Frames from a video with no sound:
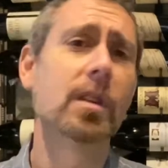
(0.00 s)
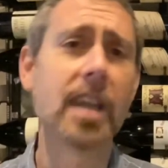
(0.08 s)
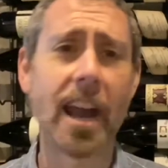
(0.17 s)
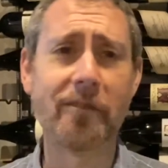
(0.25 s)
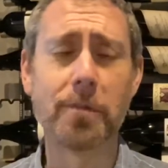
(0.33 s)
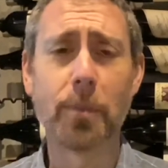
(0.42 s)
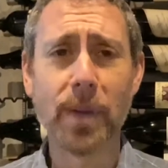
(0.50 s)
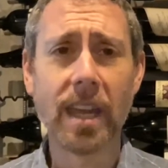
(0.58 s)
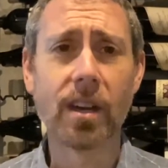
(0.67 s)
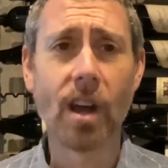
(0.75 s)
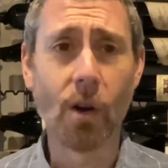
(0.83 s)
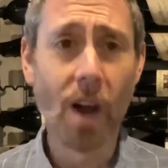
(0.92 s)
get from a
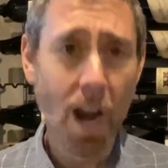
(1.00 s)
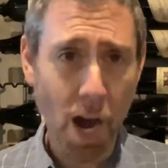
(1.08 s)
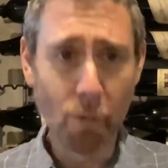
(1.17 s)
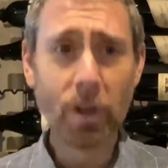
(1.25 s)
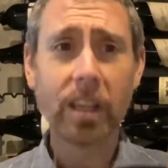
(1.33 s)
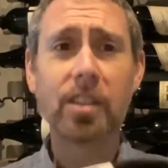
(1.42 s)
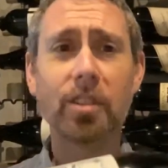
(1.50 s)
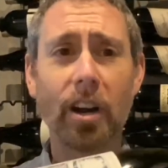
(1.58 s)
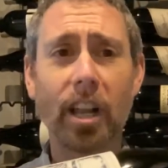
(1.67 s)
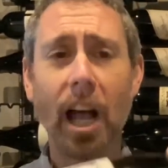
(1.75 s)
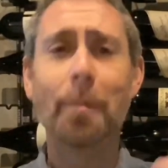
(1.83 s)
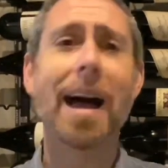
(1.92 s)
Pinot are really starting
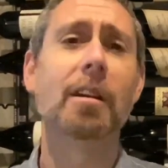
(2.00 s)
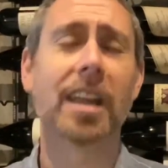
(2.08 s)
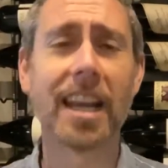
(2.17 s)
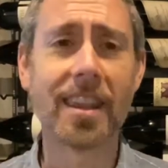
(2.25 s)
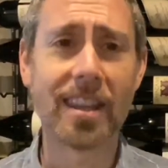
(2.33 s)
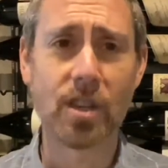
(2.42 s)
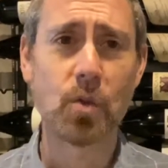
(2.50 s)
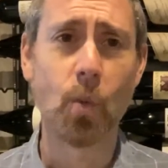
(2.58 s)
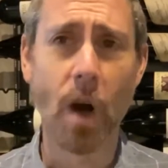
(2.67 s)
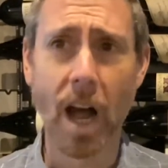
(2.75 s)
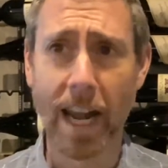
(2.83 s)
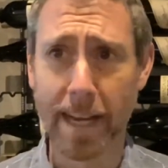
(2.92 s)
to come out in this
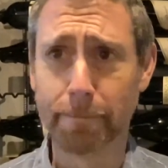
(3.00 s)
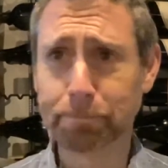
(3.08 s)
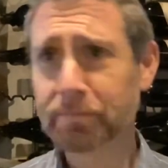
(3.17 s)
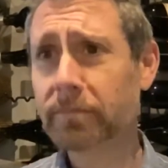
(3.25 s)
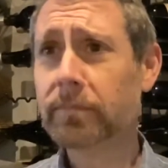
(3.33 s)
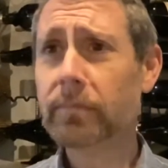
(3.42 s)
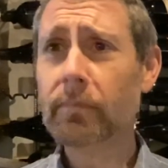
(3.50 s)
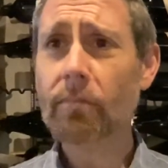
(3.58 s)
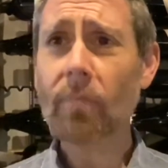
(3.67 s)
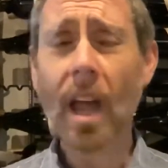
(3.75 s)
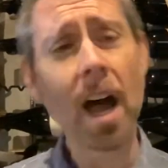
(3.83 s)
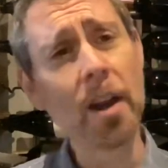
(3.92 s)
wine.
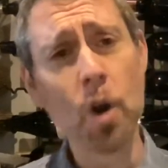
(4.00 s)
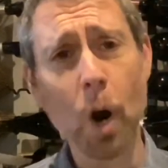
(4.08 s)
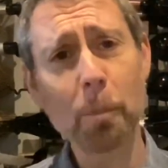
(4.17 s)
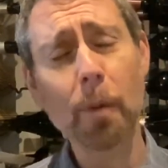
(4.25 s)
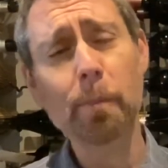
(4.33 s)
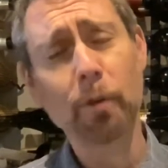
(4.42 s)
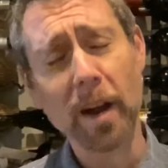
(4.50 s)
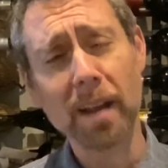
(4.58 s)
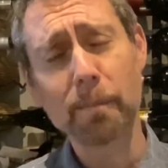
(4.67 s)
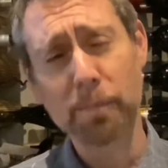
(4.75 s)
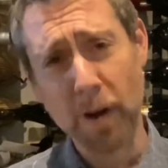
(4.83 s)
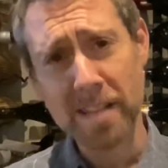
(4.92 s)
Normal
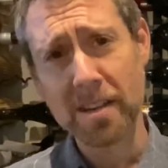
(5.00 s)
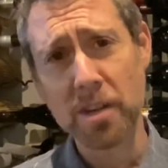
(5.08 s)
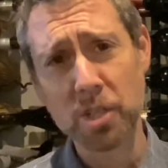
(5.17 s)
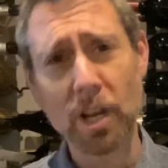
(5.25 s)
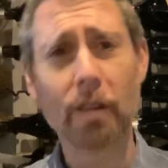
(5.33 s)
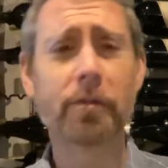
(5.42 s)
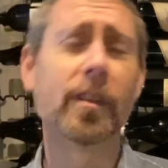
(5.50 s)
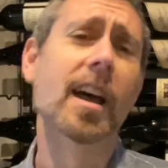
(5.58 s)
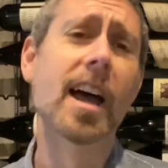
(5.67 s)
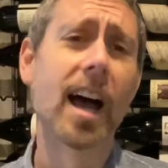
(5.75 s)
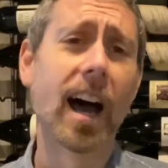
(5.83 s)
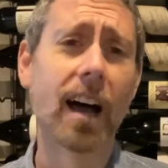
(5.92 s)
price on the shelf
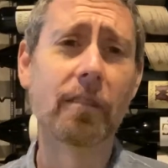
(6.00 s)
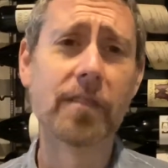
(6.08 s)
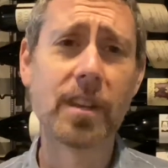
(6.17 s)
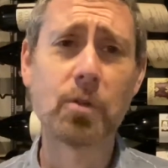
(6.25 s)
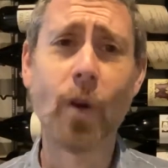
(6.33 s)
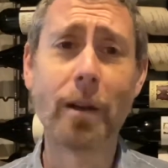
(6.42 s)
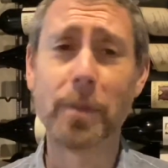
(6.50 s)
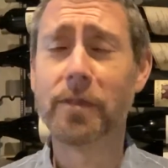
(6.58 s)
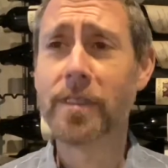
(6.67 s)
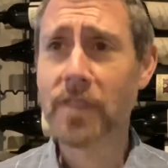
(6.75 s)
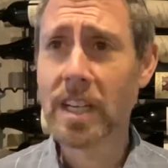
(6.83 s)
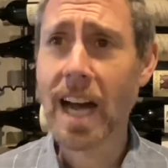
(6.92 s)
of this wine would be
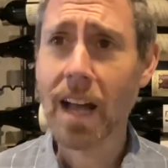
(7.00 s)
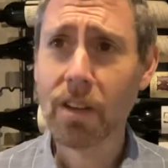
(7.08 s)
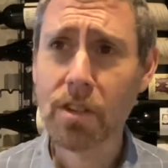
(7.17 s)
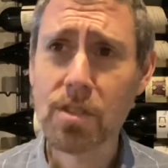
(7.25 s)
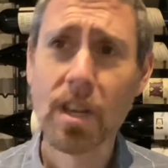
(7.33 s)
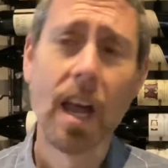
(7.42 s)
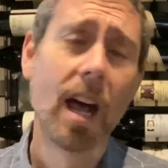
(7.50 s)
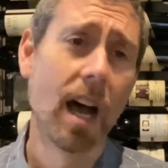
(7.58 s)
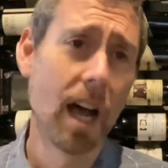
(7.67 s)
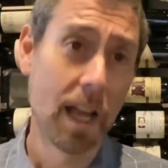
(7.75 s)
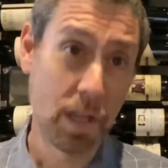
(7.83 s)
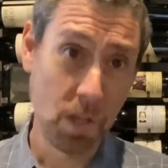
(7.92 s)

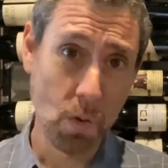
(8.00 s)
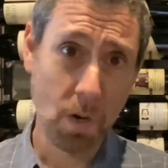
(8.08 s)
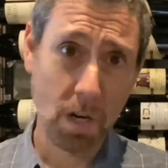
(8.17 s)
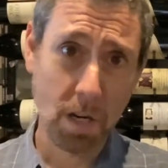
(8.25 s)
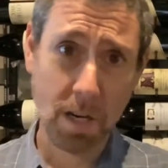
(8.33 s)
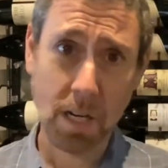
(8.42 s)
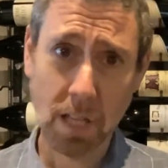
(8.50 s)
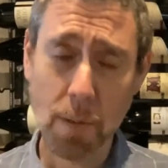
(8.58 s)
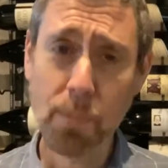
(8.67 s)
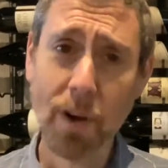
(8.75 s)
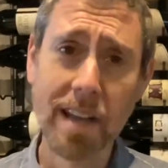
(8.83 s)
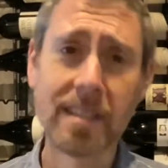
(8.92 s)
$50. Your club
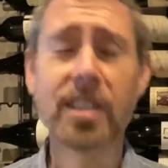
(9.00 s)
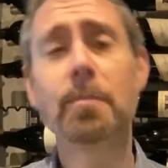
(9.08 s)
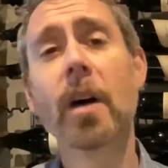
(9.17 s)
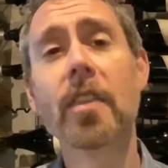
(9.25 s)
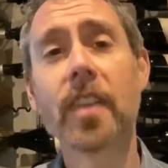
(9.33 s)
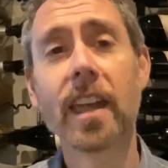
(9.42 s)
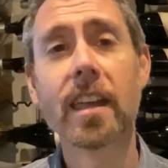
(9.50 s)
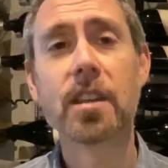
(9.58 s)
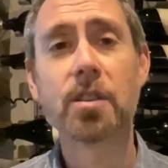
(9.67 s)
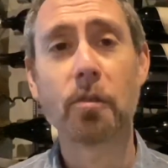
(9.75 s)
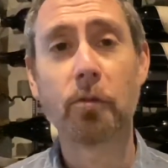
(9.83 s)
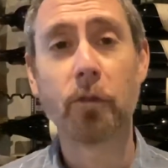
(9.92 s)
price this month
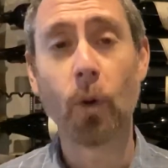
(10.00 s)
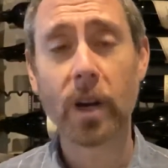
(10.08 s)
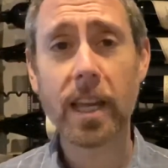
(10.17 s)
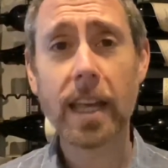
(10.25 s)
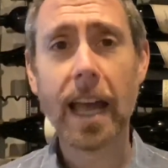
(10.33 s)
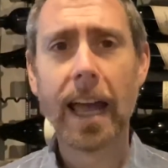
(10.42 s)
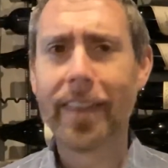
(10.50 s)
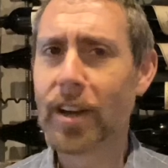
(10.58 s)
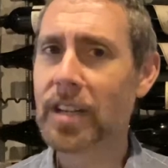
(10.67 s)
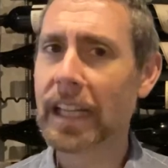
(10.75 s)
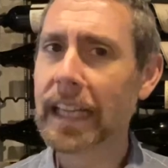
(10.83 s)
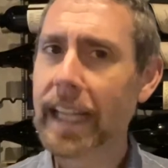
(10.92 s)
is $40. There's
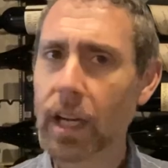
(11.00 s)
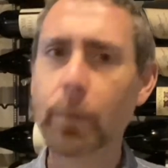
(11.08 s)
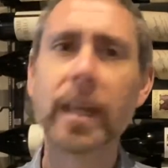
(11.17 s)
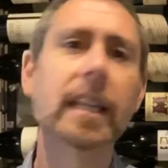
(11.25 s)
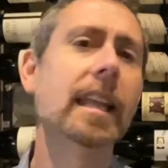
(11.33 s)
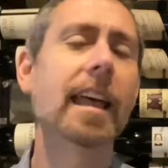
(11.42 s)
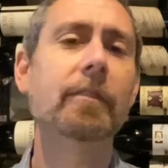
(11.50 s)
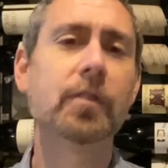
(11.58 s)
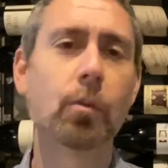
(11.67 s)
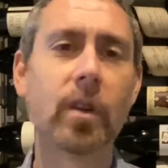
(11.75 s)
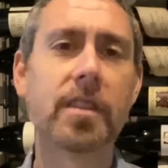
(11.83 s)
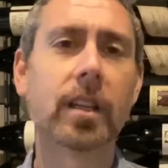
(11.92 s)
a little bit left
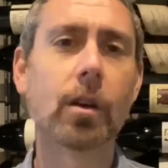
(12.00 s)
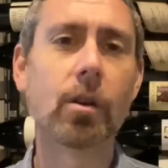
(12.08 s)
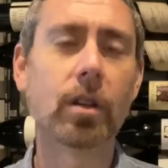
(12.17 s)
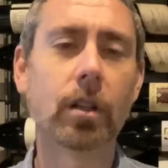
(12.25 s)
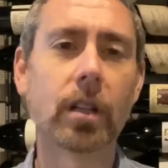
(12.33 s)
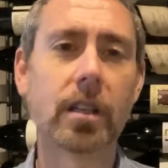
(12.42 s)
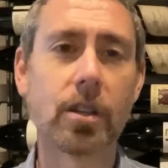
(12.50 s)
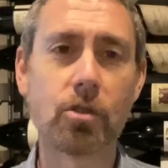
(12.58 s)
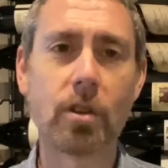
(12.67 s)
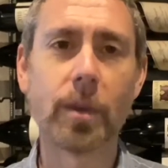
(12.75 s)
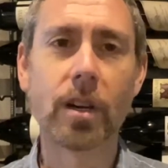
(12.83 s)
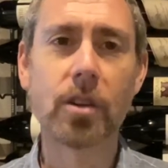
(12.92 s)
with the local
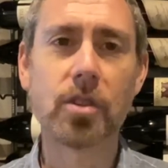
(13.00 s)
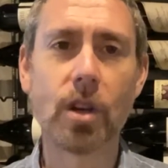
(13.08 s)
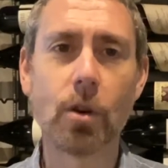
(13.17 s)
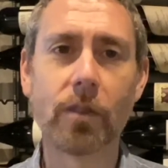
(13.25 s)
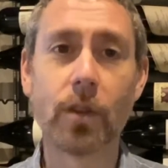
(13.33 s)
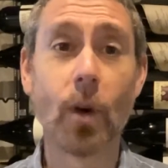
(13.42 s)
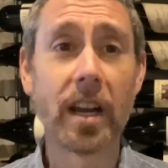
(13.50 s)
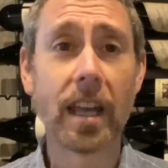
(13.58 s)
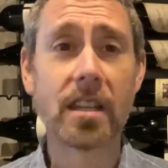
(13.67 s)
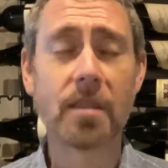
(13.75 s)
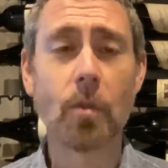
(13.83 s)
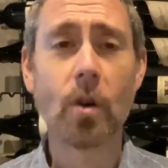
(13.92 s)
distributor, so if you want to get
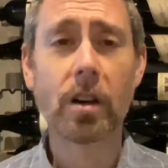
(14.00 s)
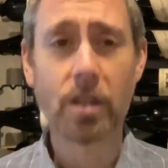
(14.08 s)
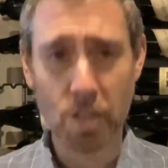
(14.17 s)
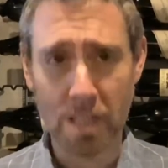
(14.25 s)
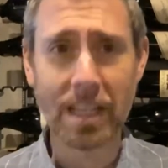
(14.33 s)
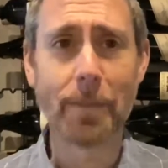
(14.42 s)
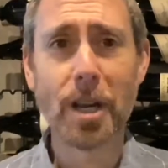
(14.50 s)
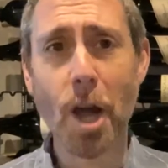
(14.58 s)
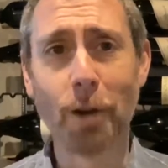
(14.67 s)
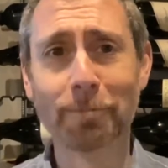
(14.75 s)
some more, just let me know.